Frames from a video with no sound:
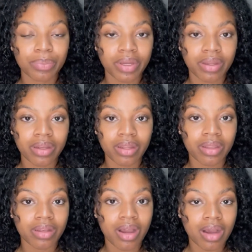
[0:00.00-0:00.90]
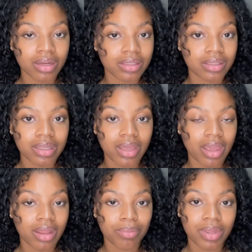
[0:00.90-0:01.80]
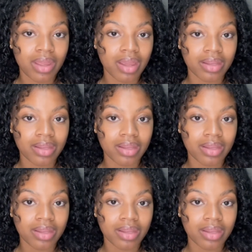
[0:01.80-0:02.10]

but it honestly can be a